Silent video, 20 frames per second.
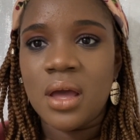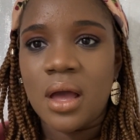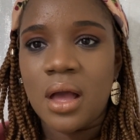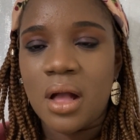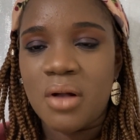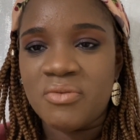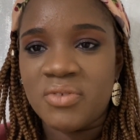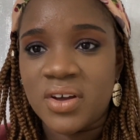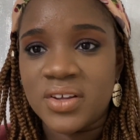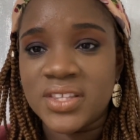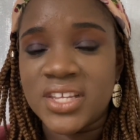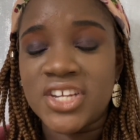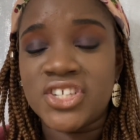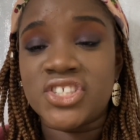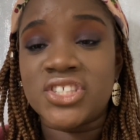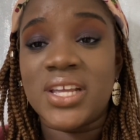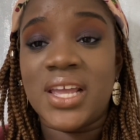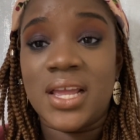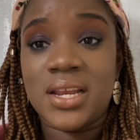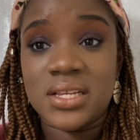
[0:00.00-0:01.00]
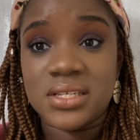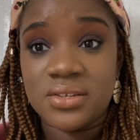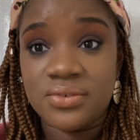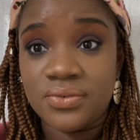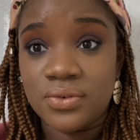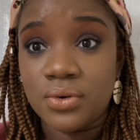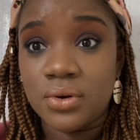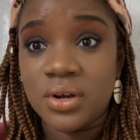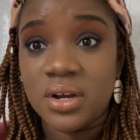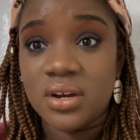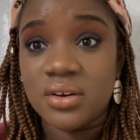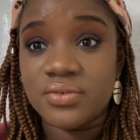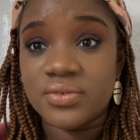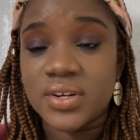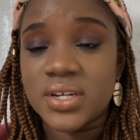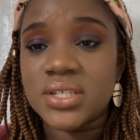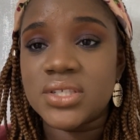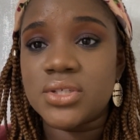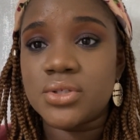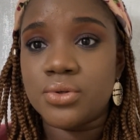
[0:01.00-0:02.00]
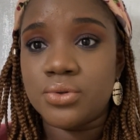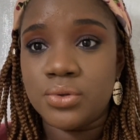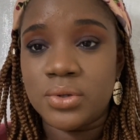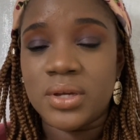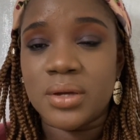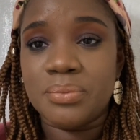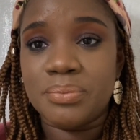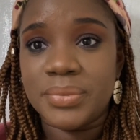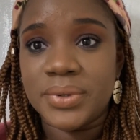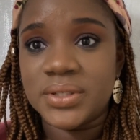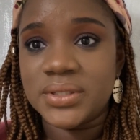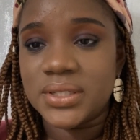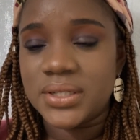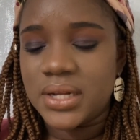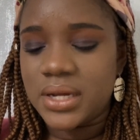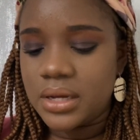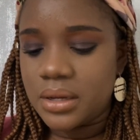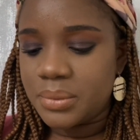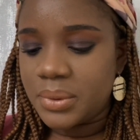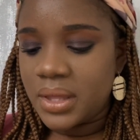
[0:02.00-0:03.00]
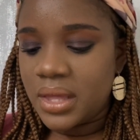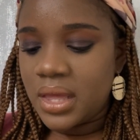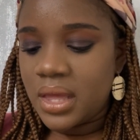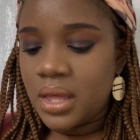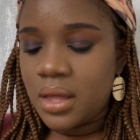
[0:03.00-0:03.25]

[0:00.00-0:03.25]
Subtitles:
foundation, and it's full coverage, so you can build it up.